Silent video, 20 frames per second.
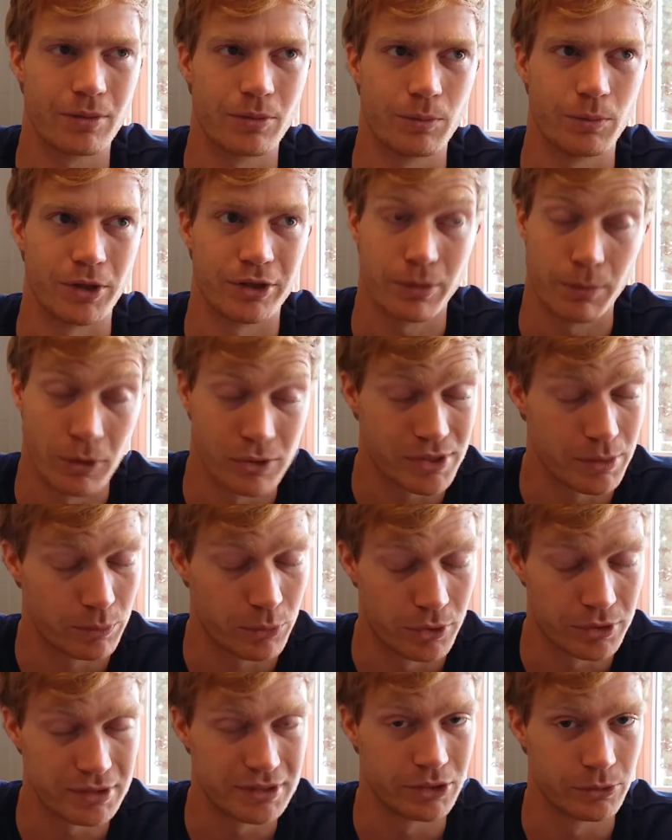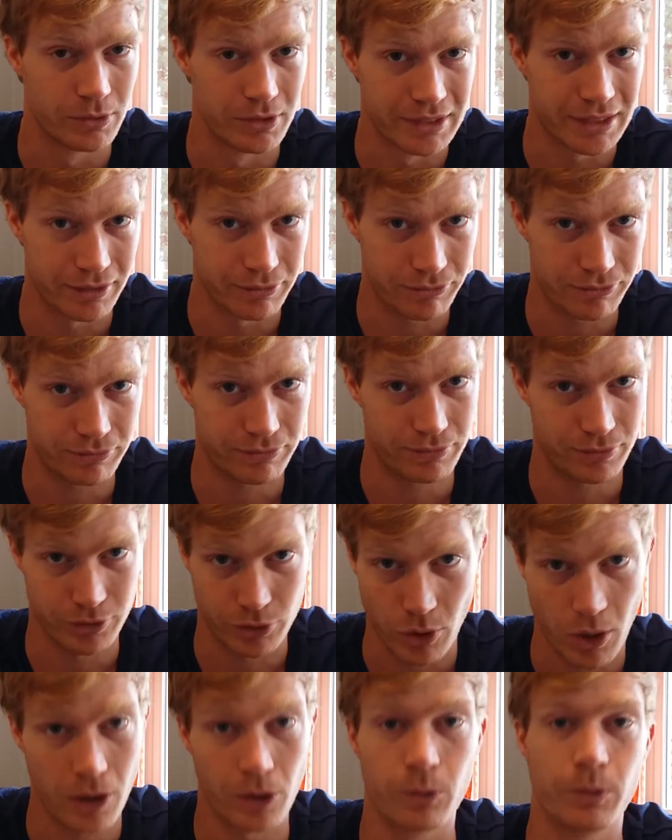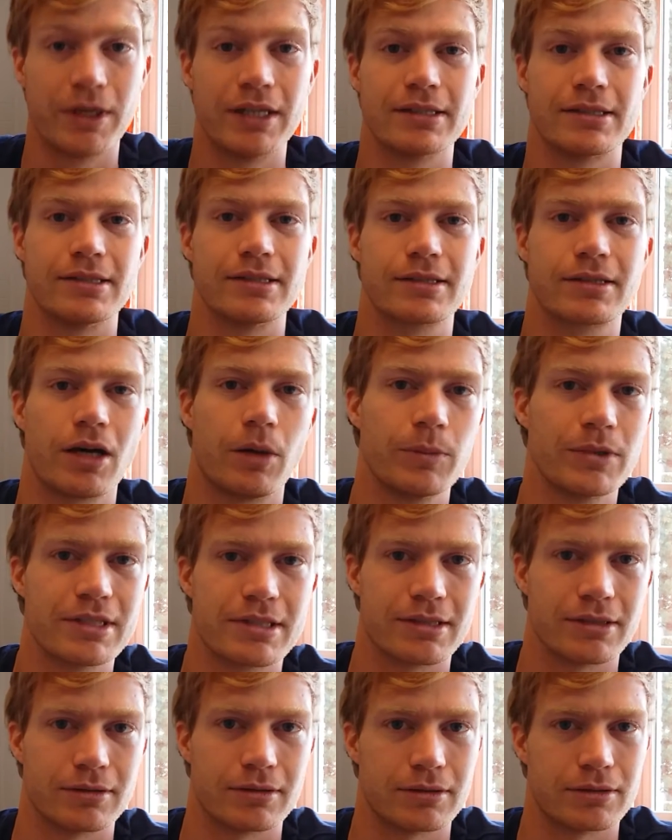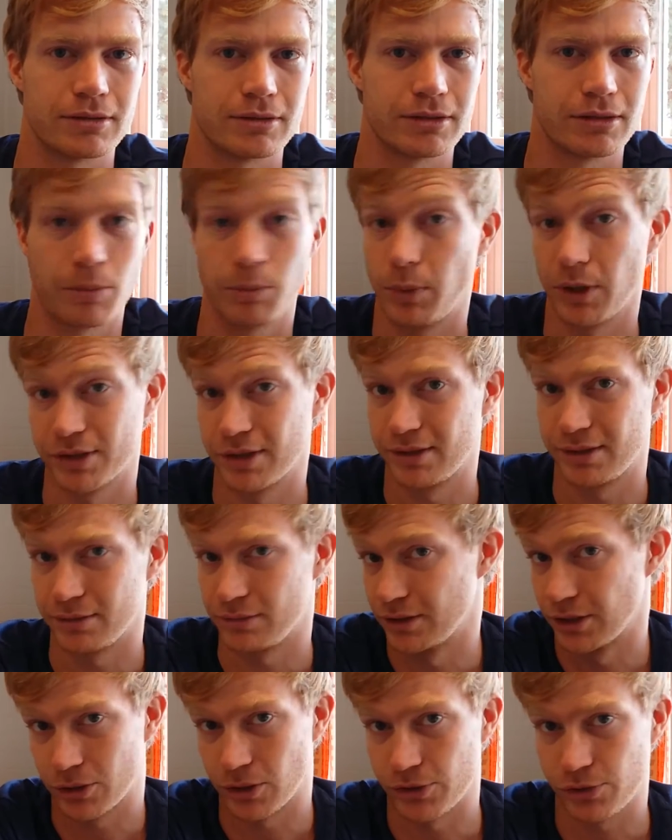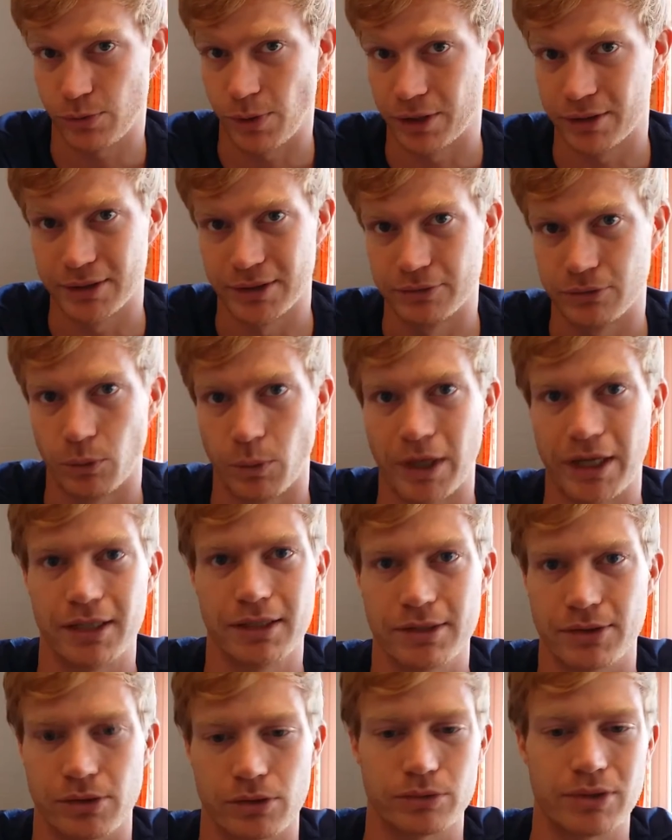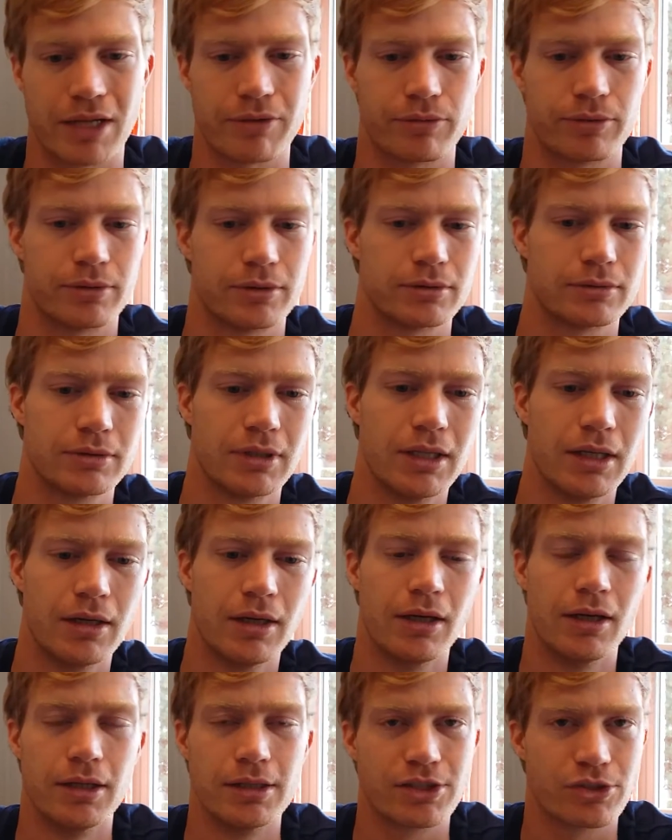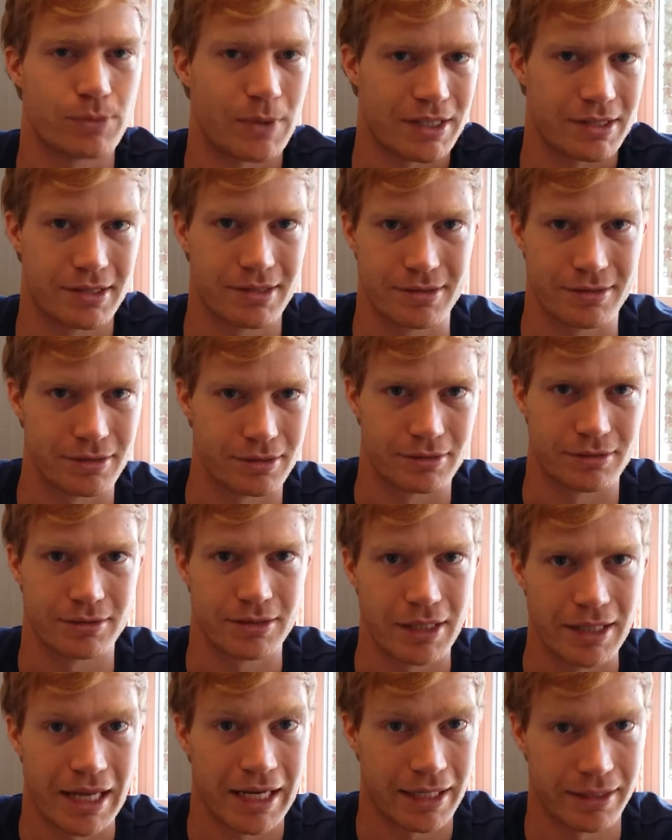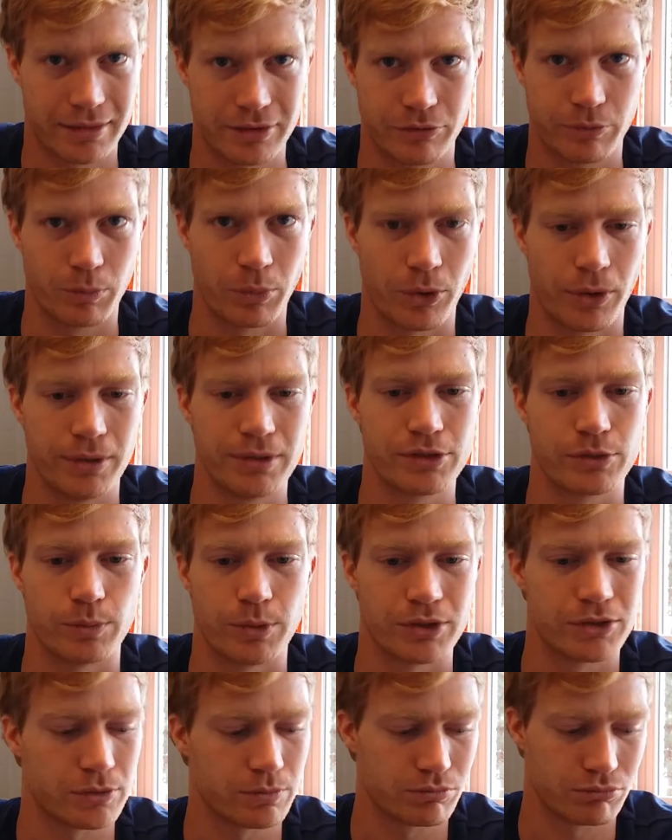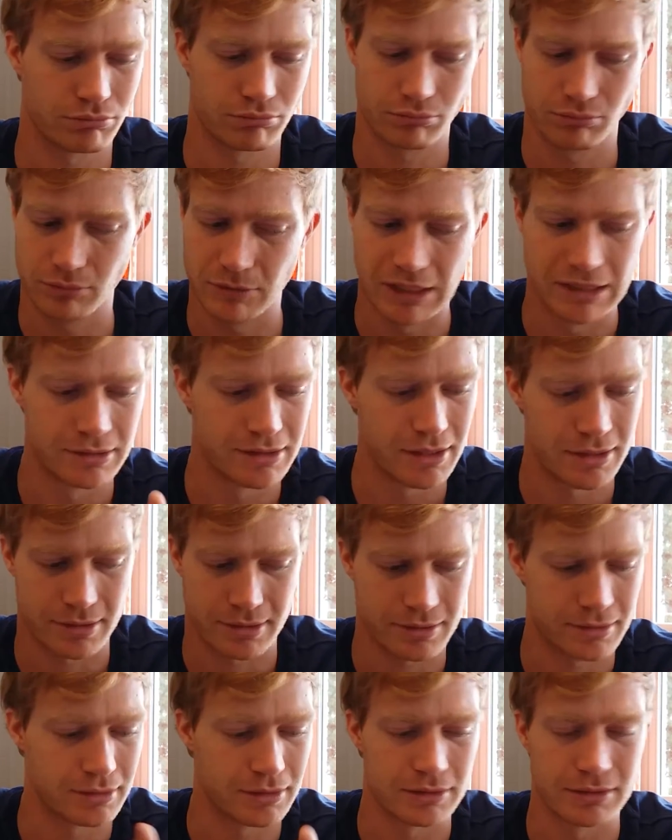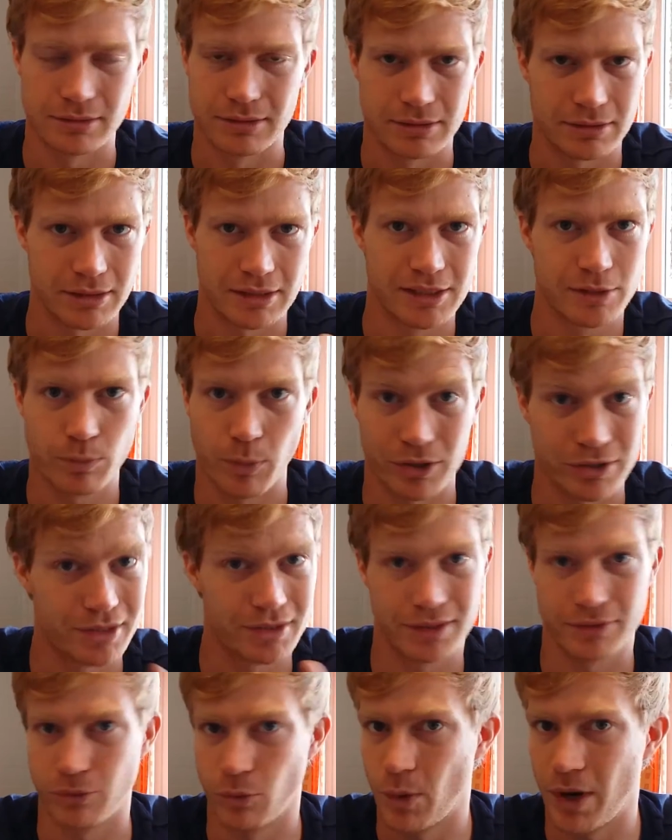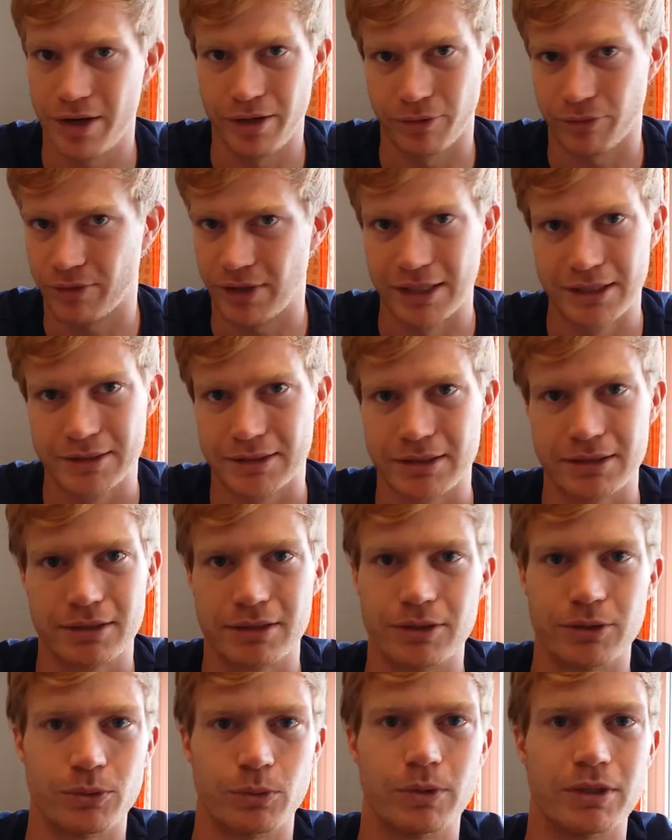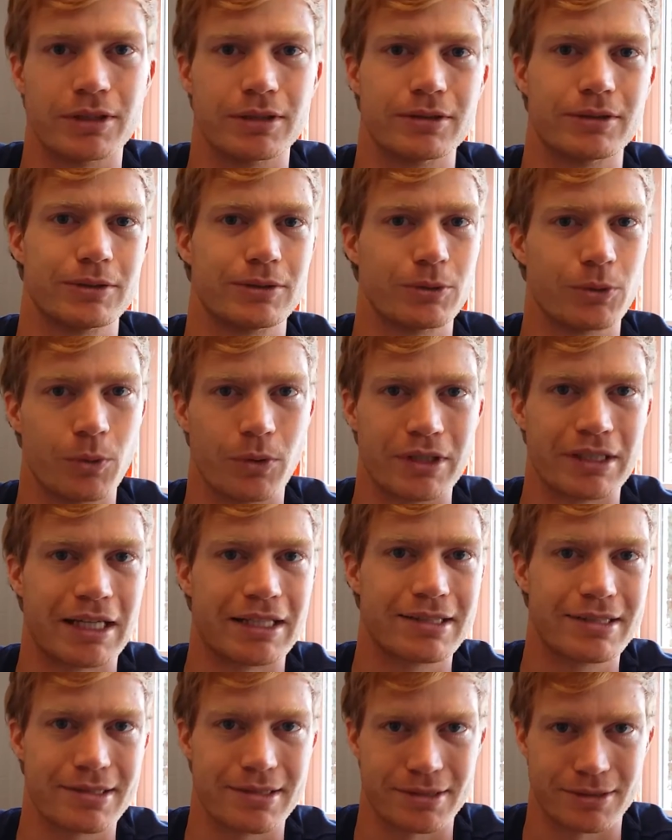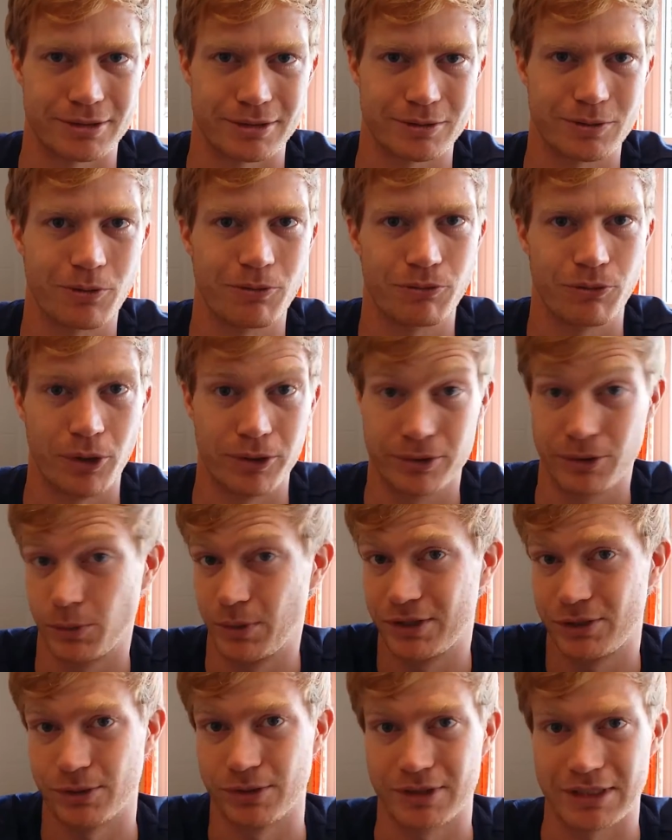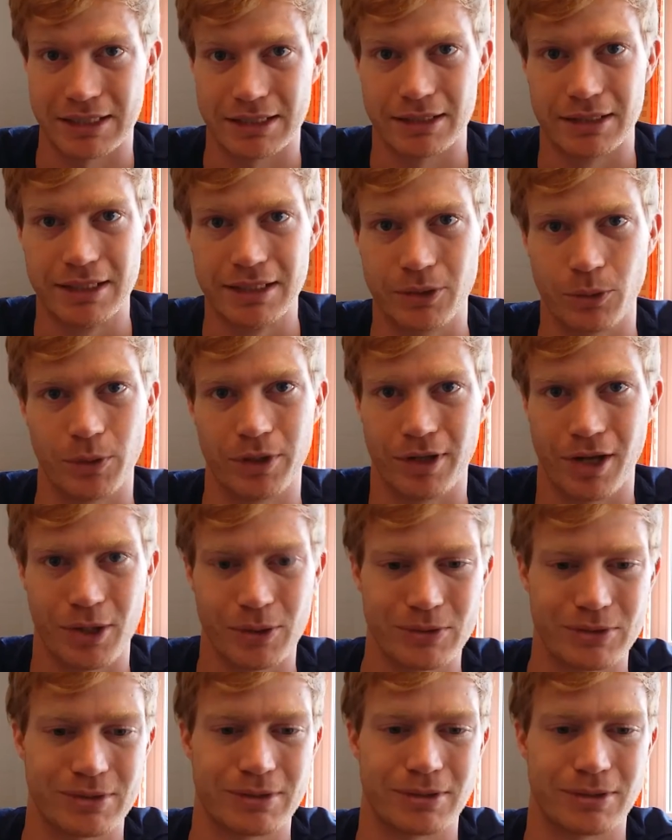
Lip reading: But most importantly, he will give you always his comments in a positive, in a constructive way. So never stresses the negative points, but in his positive way of thinking, you will get further with your technique without